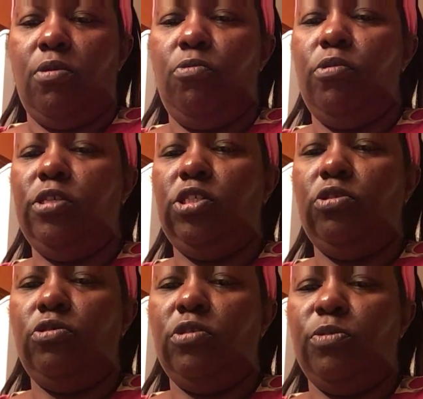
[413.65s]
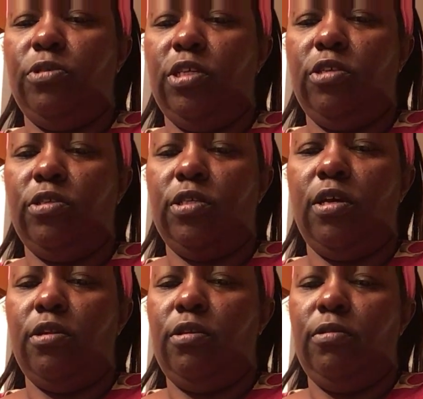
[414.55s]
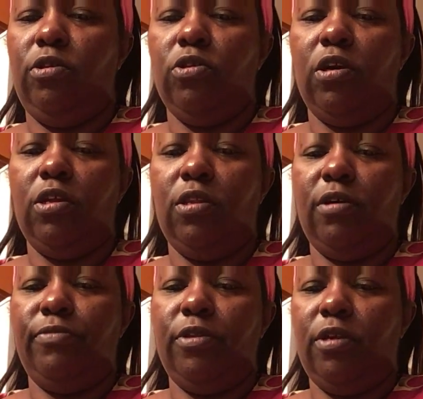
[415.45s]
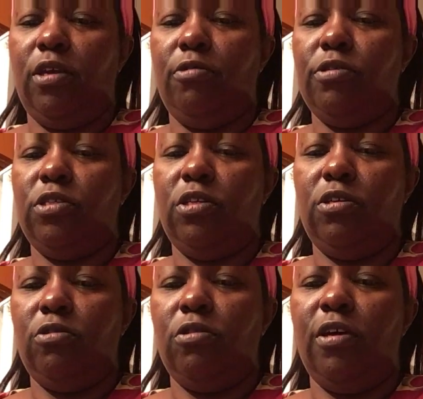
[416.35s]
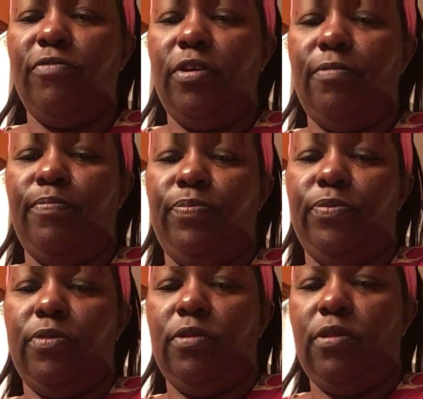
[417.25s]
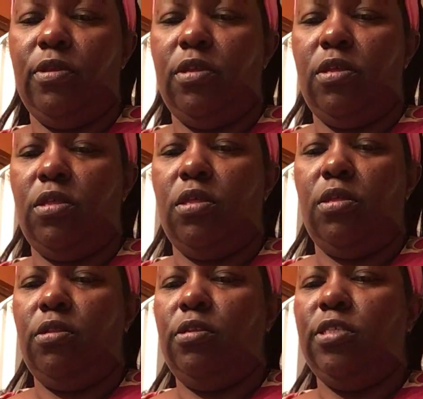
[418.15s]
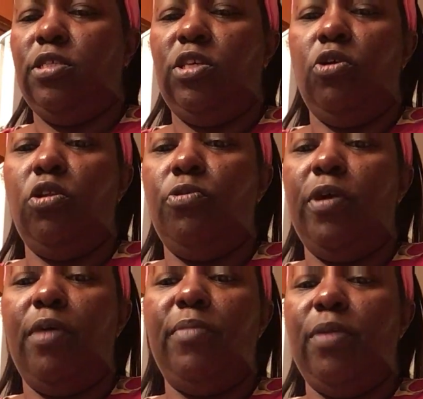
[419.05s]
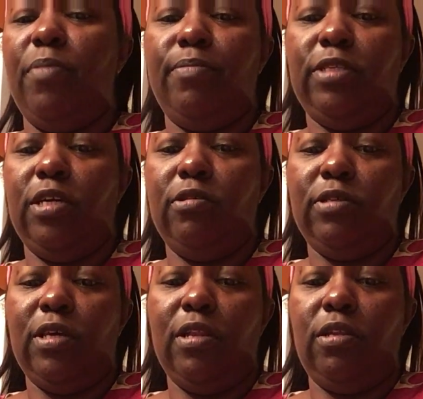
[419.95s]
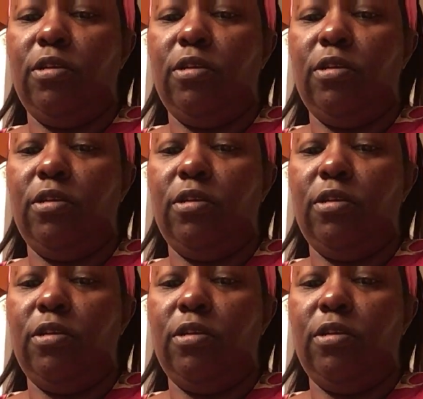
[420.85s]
Once you do this potato salad, you're gonna love it. I guarantee you, you'll love it. This is the only way I make my potato salad.